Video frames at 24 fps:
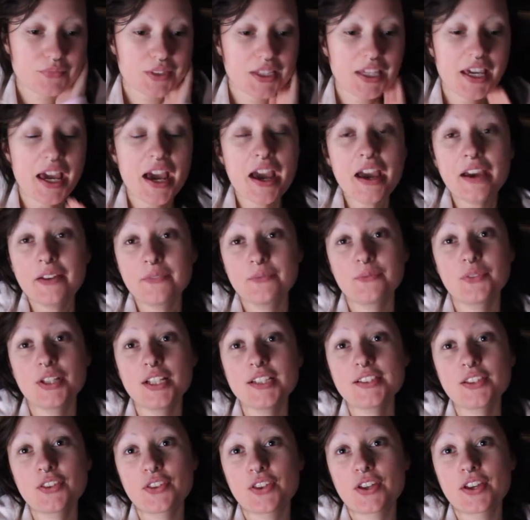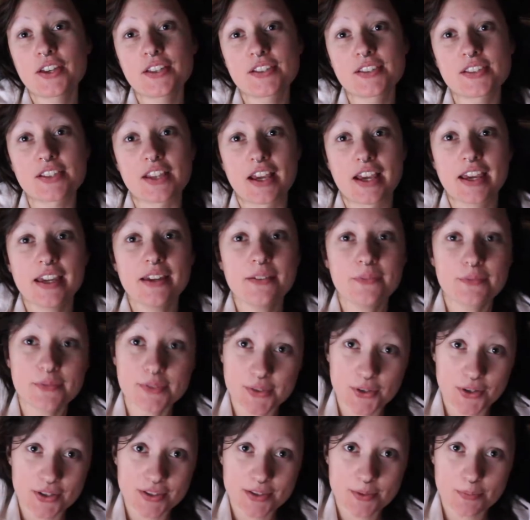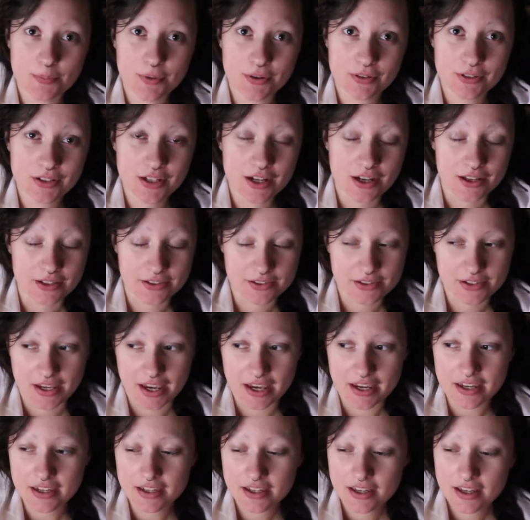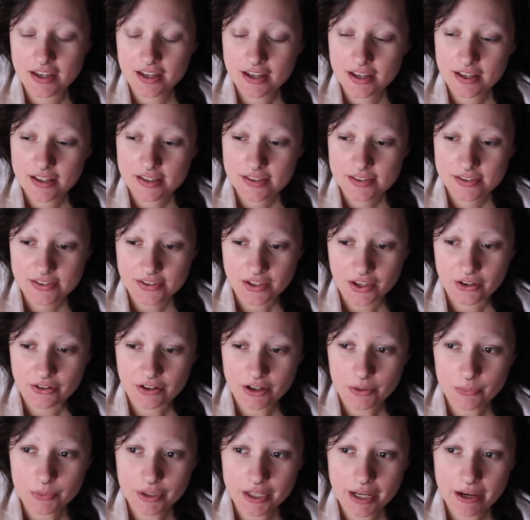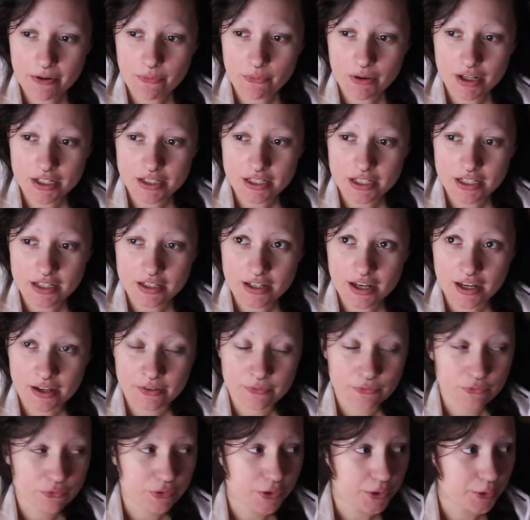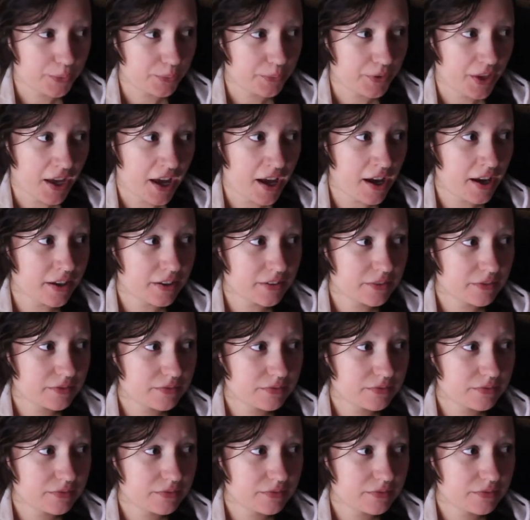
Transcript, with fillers: yeah, it's a Thursday, so it's a podcast day, so I will get ready and film that